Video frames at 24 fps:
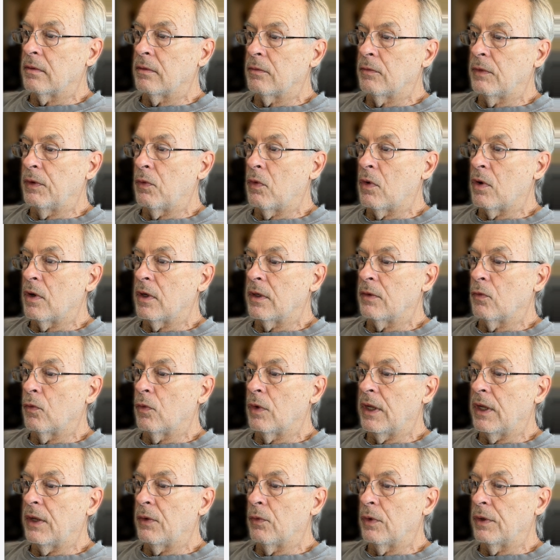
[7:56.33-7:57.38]
we want,
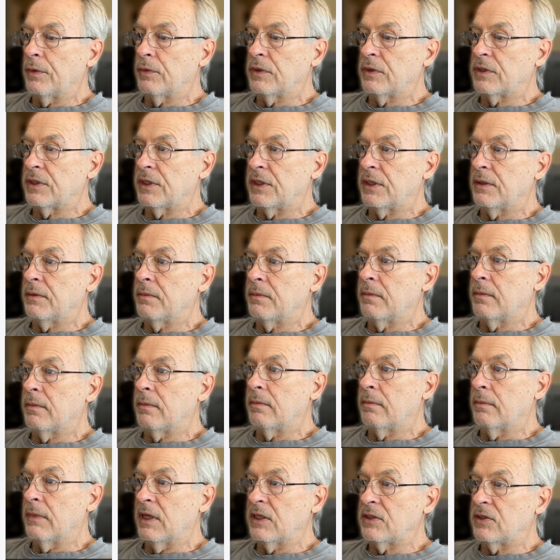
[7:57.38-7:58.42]
and what do we say?
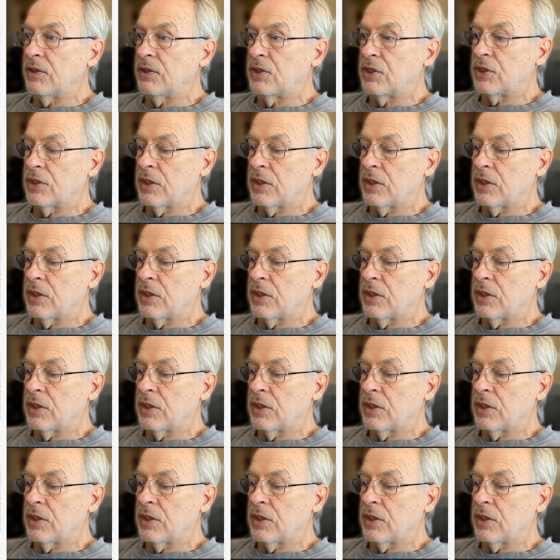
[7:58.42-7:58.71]
Message